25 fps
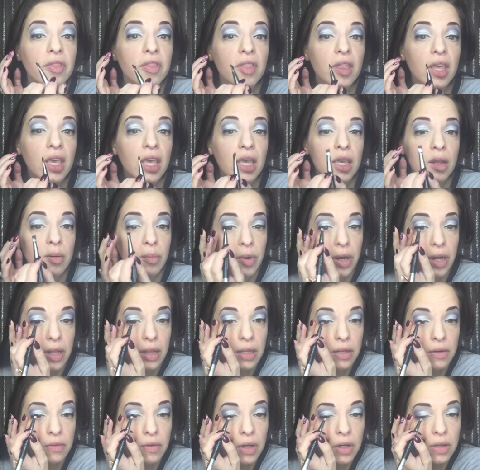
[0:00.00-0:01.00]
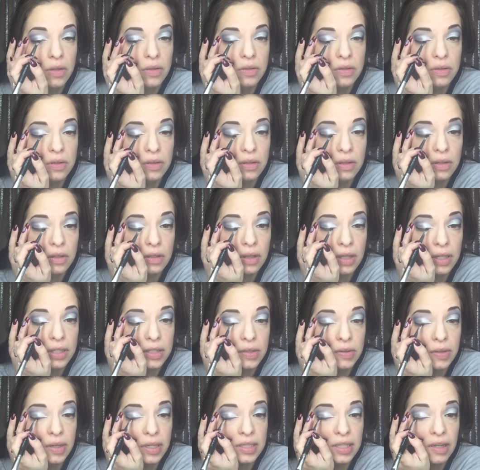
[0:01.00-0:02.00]
Thinking Praline Rose,
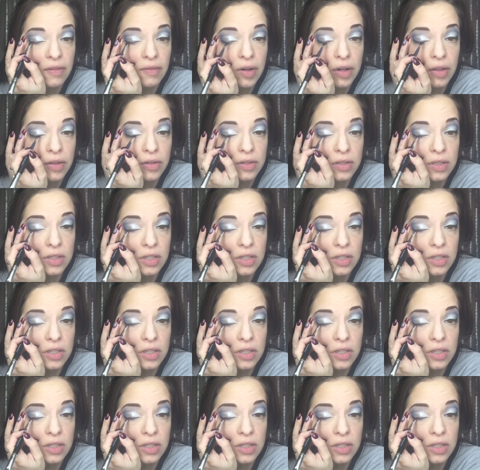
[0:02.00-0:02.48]
unless you guys have another